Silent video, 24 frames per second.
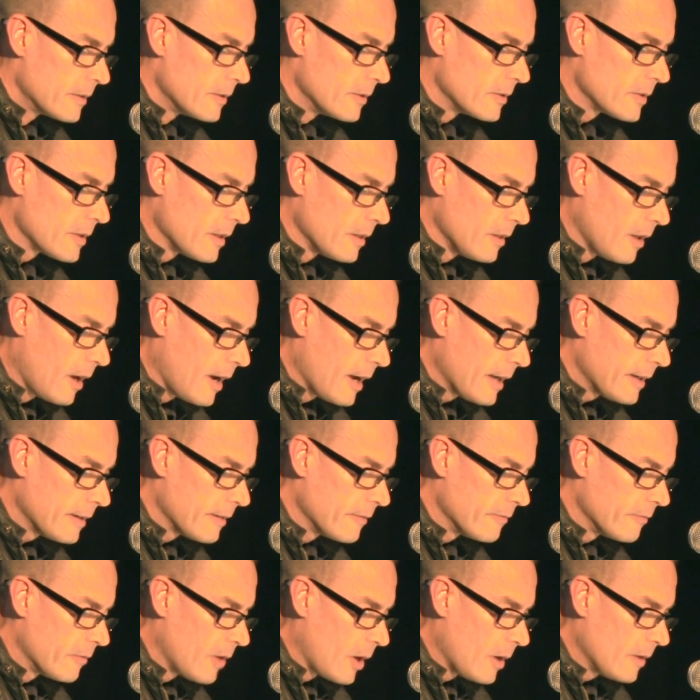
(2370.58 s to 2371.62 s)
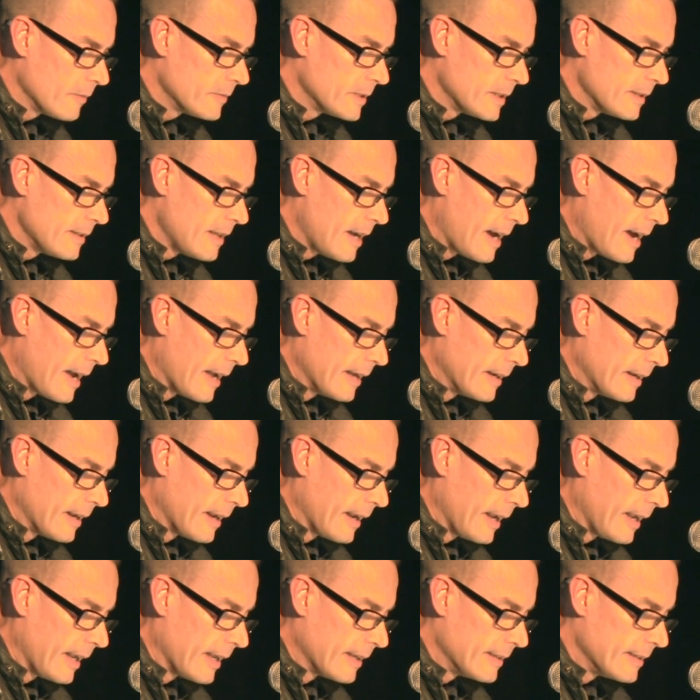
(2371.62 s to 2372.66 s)
There's a lot involved in that,
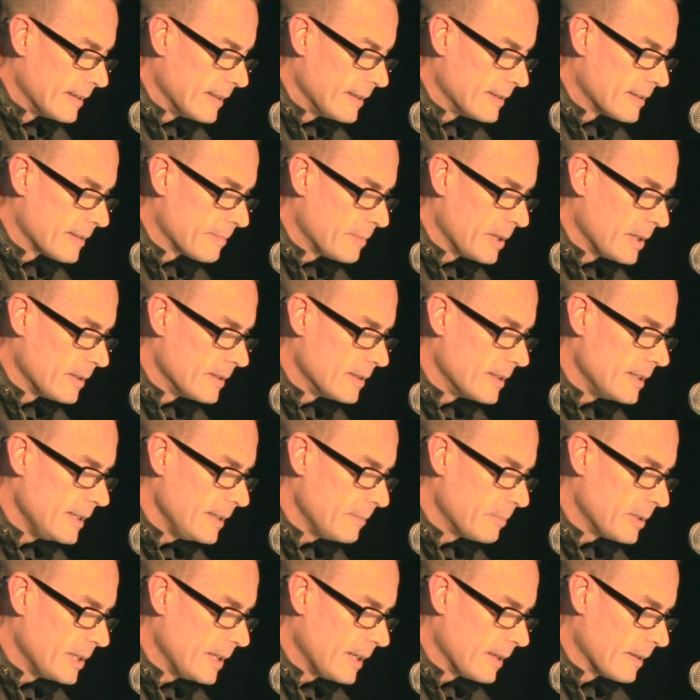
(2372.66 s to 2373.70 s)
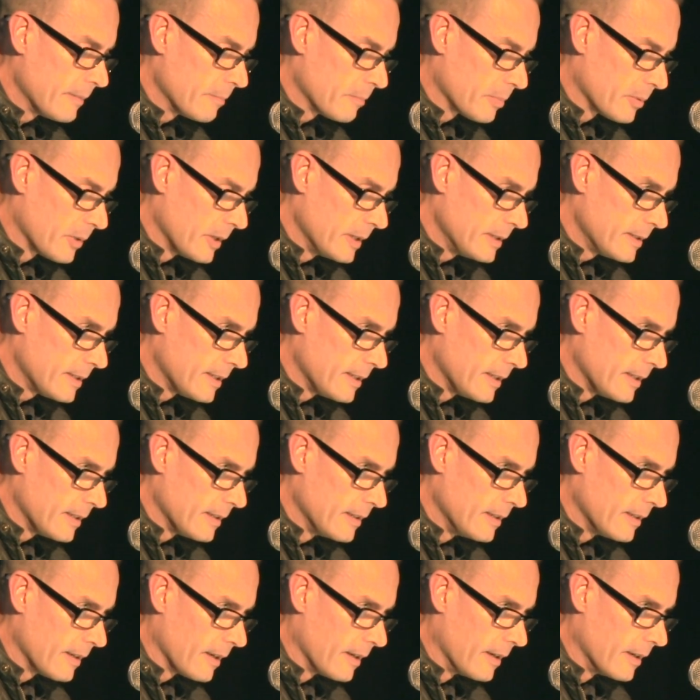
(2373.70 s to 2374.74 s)
and it's being deeply
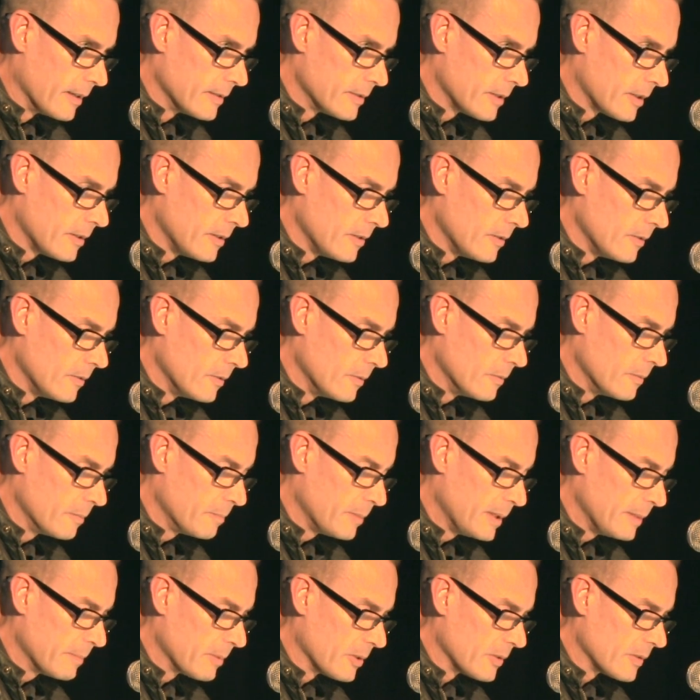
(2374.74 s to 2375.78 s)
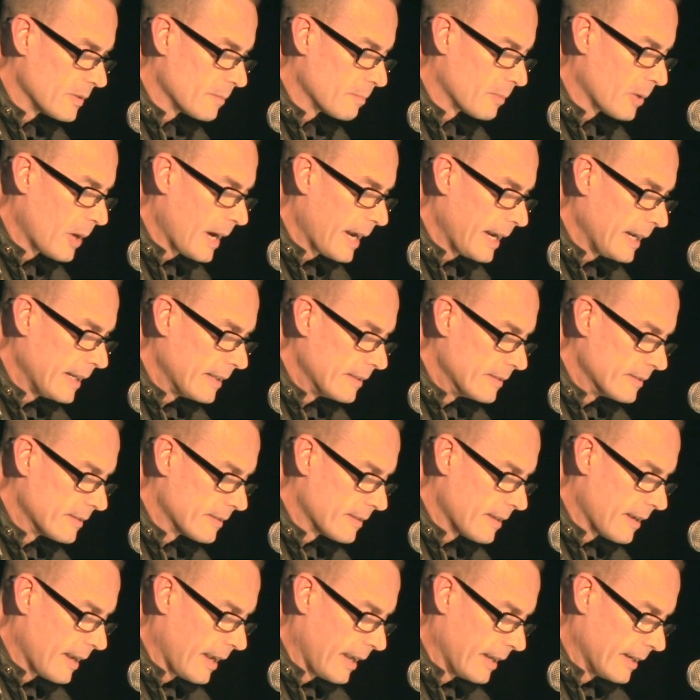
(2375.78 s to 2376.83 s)
imprinted onto people's
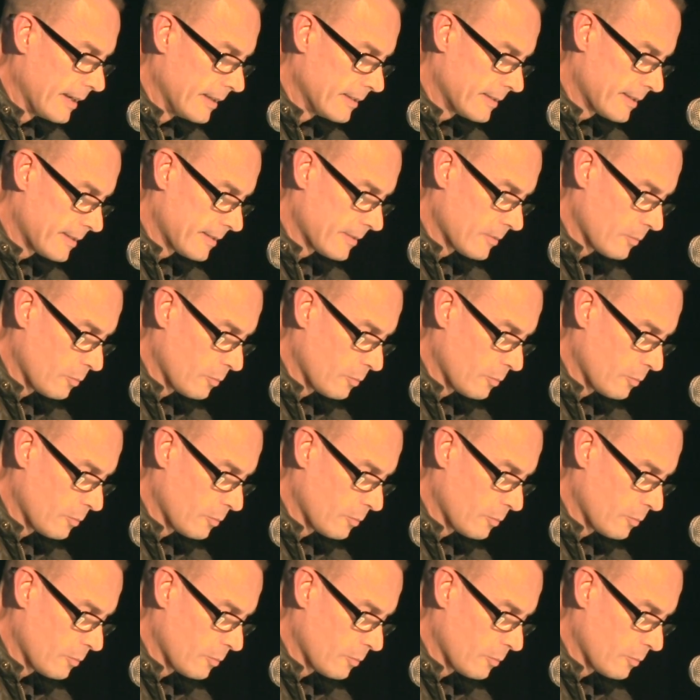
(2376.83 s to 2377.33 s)
brains, and